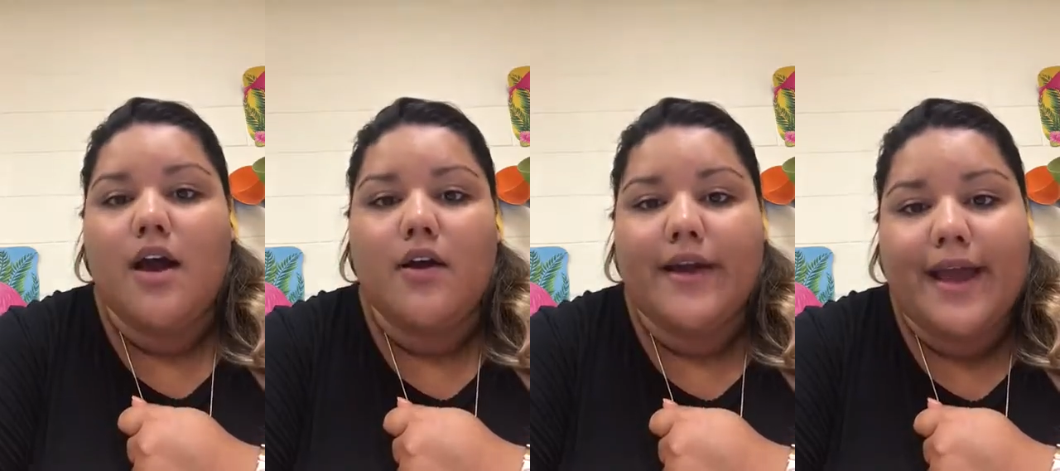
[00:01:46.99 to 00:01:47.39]

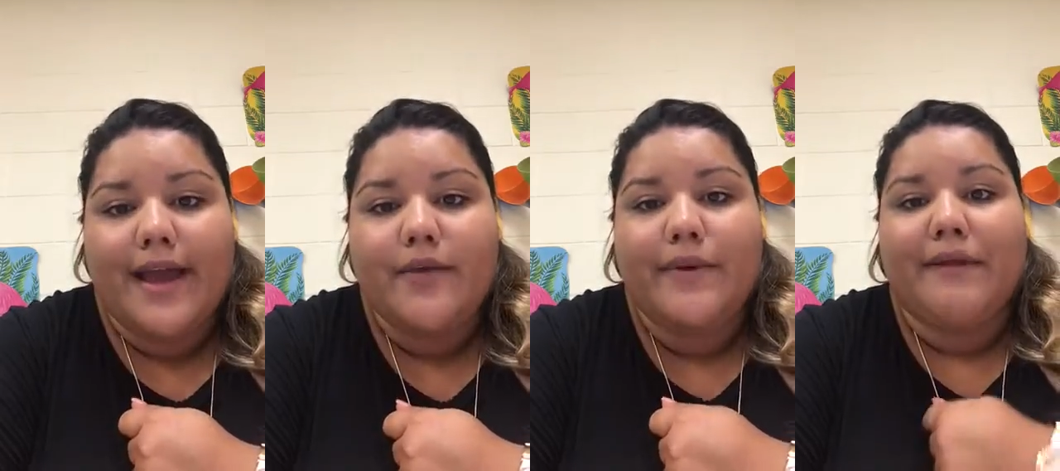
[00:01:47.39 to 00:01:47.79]

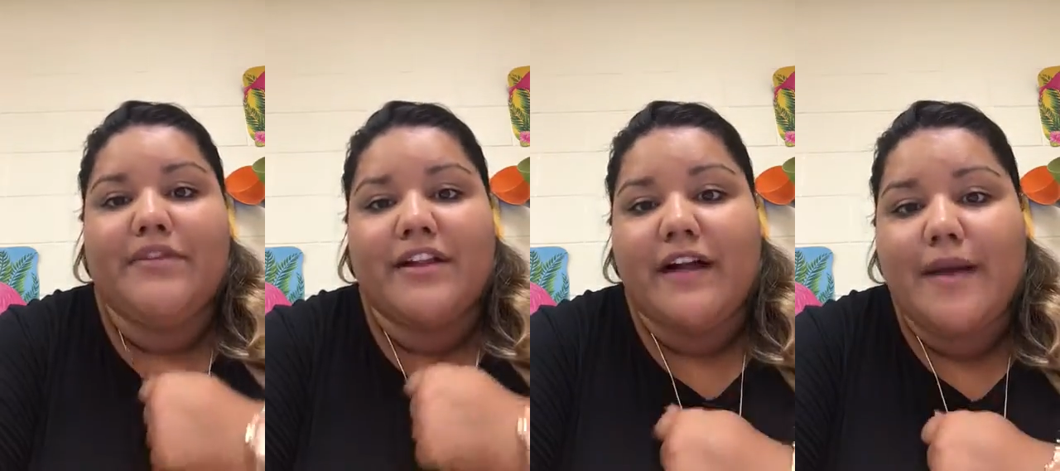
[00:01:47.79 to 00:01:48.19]
Okay, we have
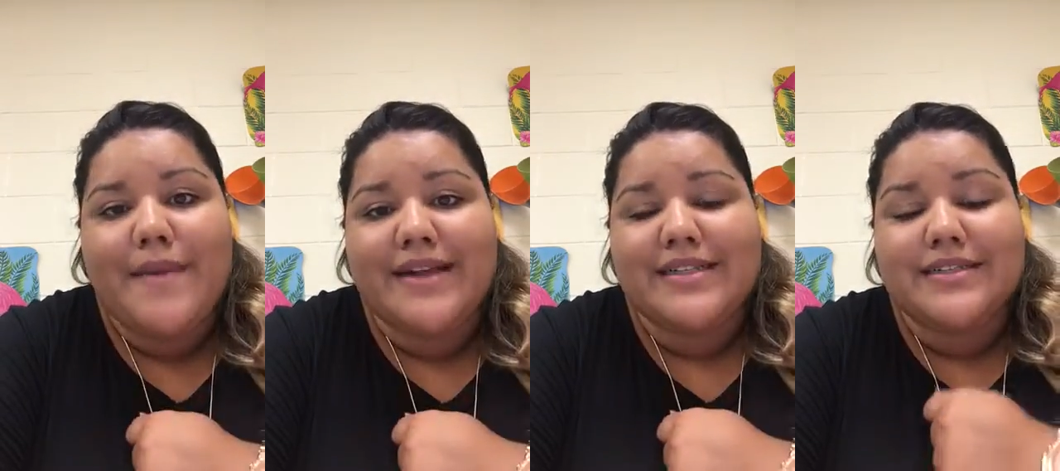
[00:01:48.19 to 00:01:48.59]
the
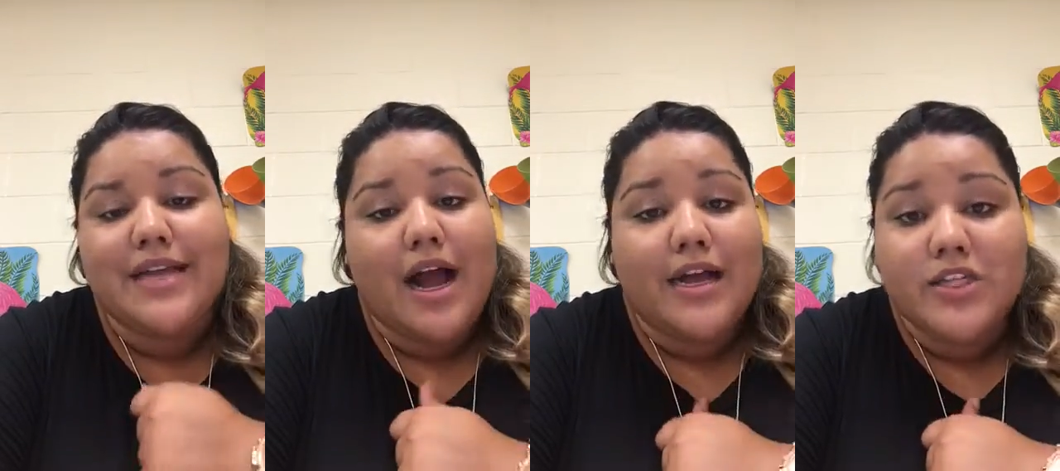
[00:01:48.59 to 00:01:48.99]
climax, that's
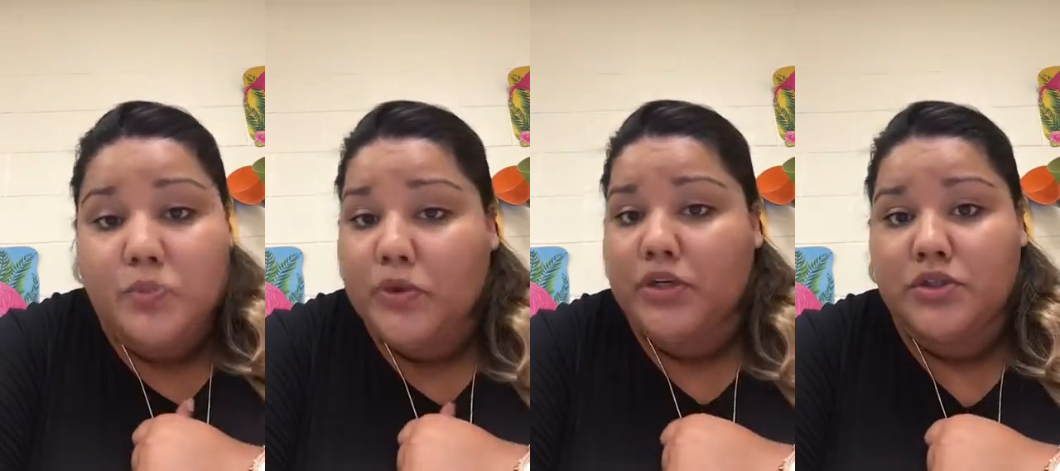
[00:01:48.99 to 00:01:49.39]
the highest
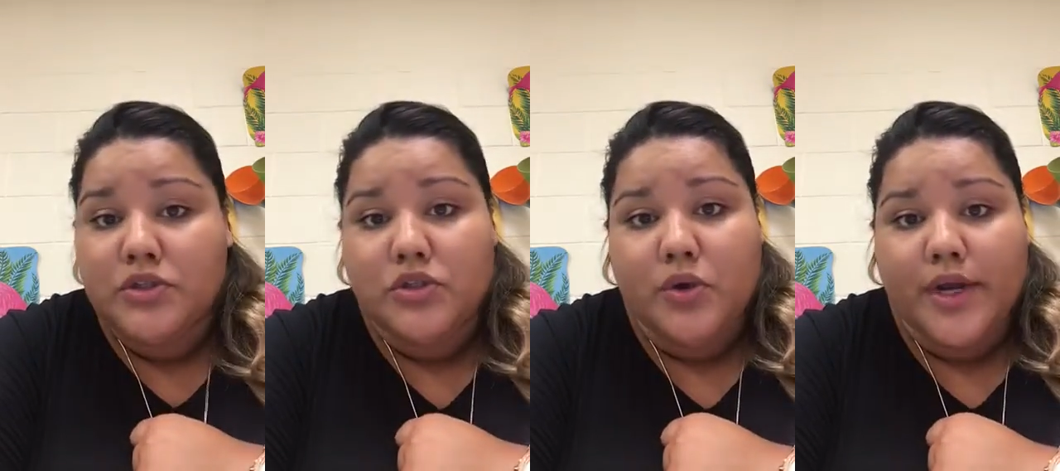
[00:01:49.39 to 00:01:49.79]
point in the
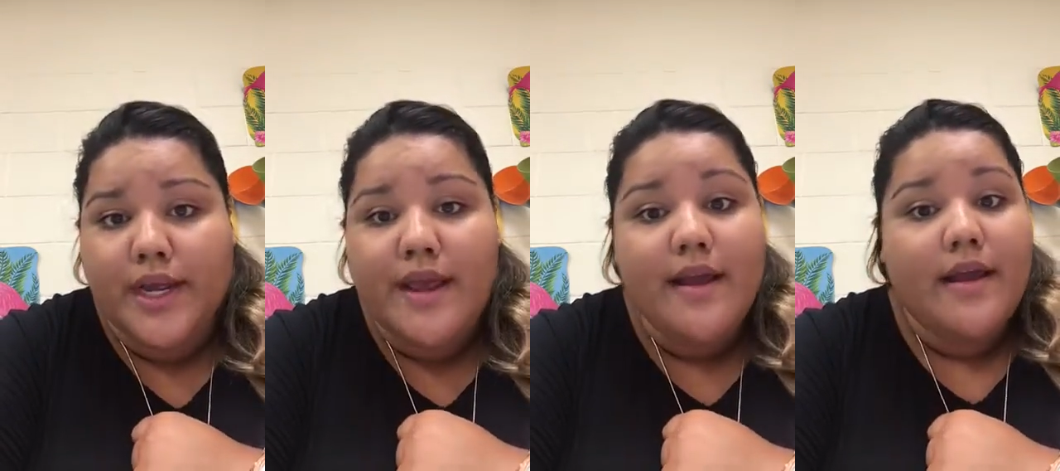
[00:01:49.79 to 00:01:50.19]
story.